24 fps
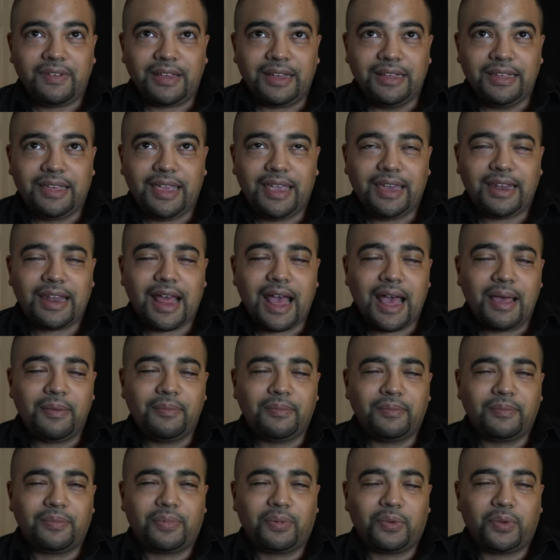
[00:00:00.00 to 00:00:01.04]
Again,
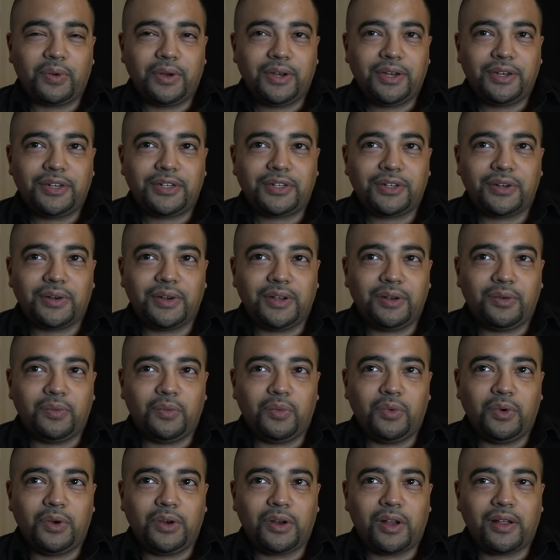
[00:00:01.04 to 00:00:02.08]
I'm pretty sure it
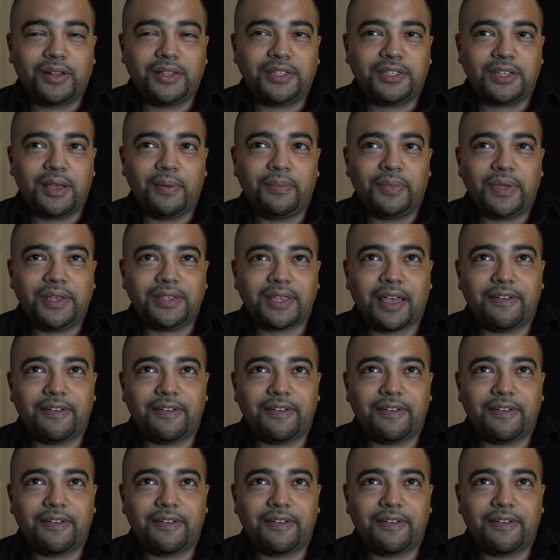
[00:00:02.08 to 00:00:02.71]
would on some things.